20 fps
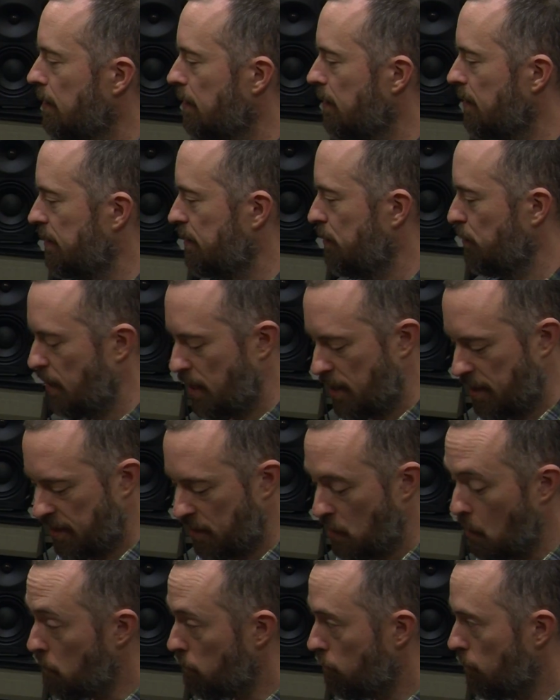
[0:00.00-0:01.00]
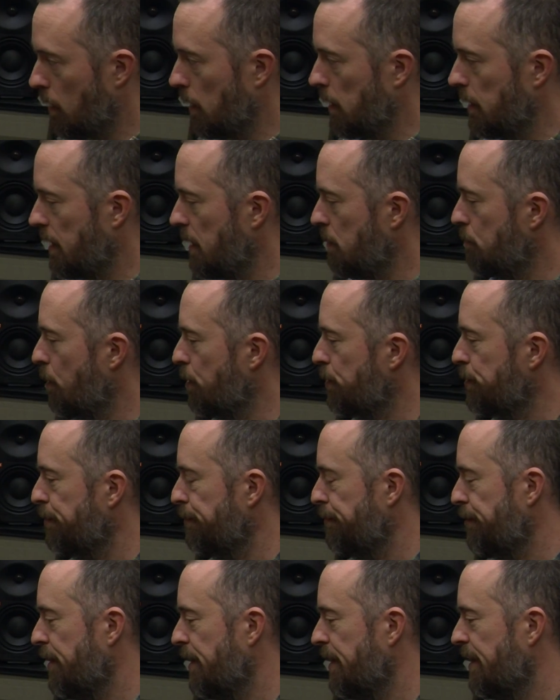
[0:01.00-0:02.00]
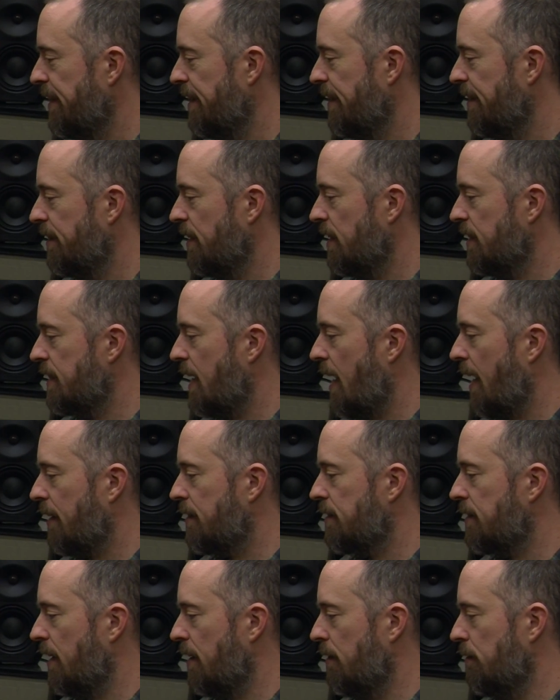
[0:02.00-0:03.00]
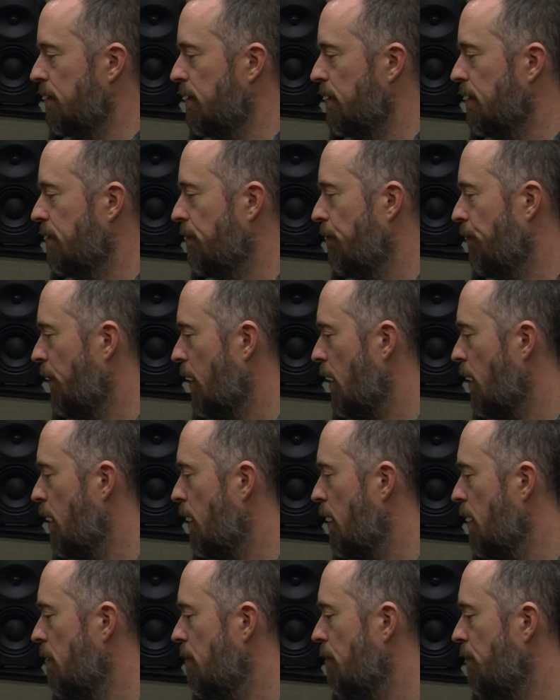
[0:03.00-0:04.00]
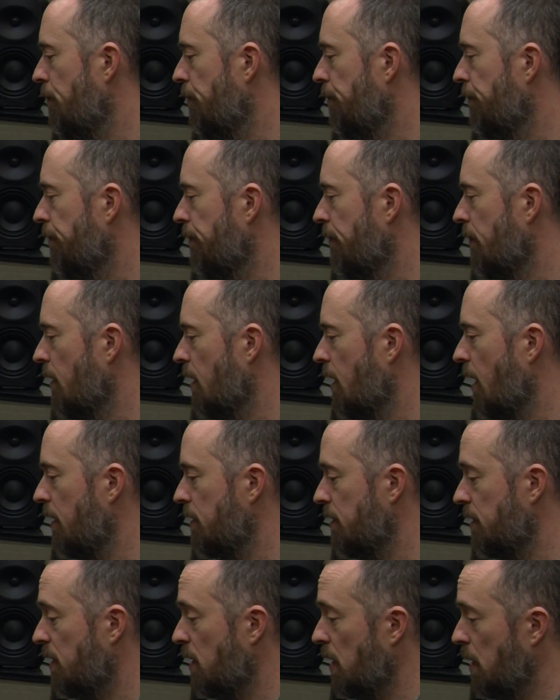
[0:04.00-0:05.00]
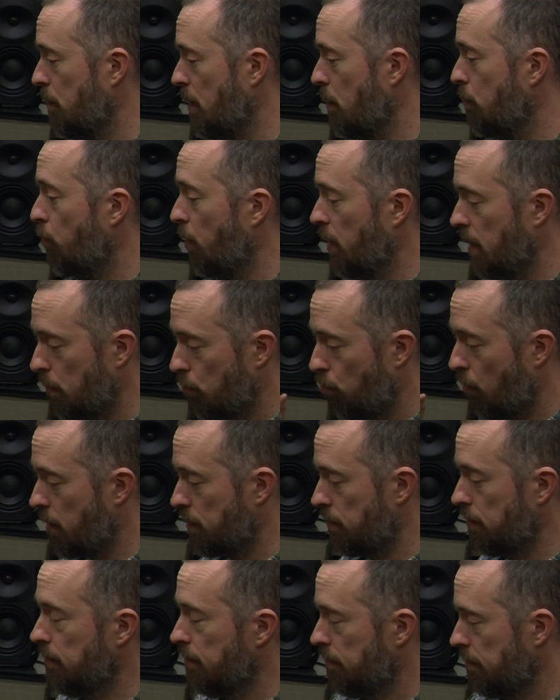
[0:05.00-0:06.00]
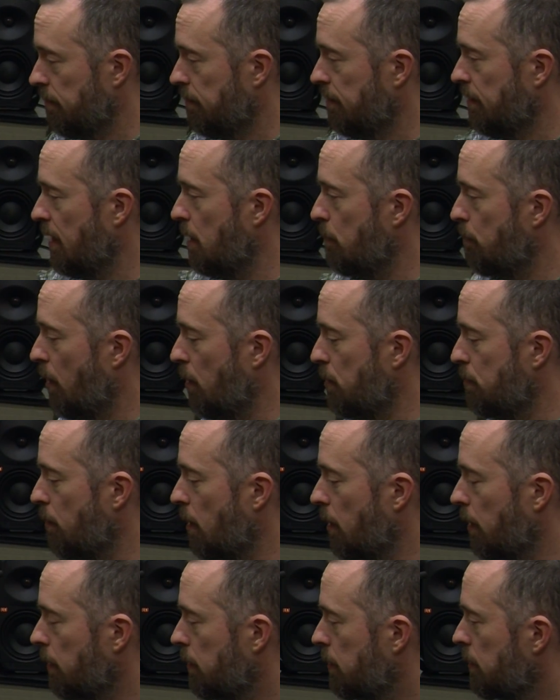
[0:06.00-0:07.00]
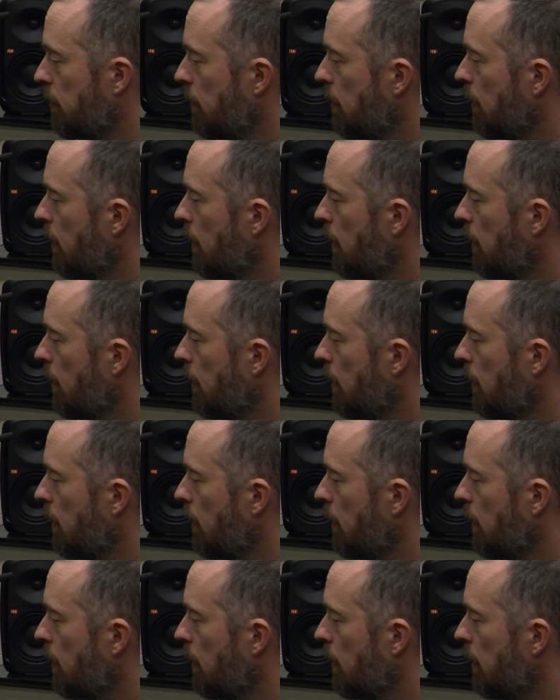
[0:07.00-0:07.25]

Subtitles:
as you'll hear, you don't really need much of the attack sound, as it's going to be pretty present in both mics.